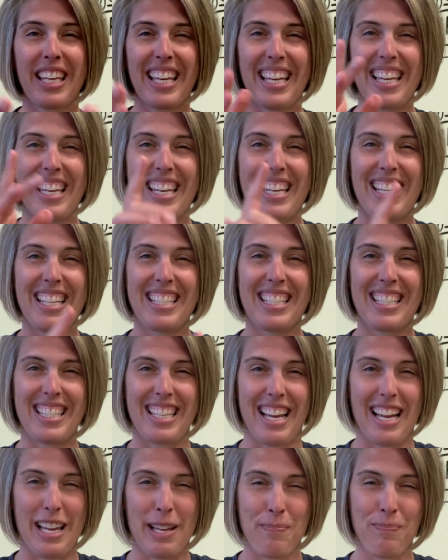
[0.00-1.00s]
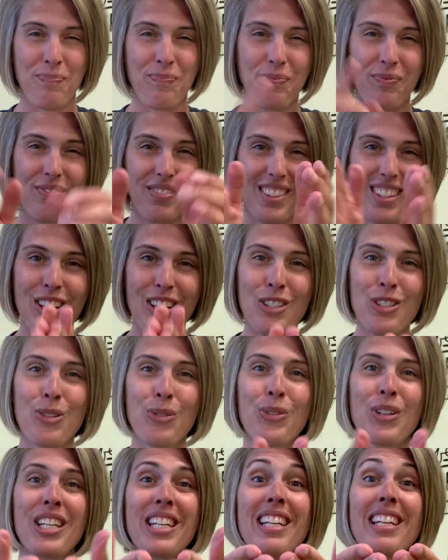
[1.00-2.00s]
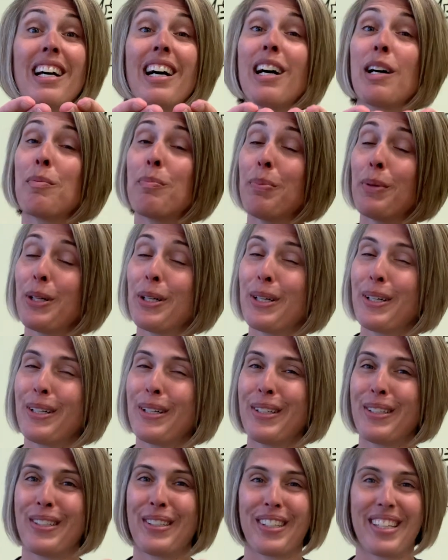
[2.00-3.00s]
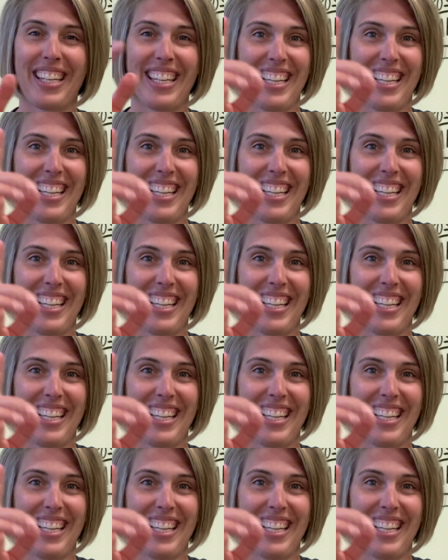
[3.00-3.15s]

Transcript: It is time to read a book.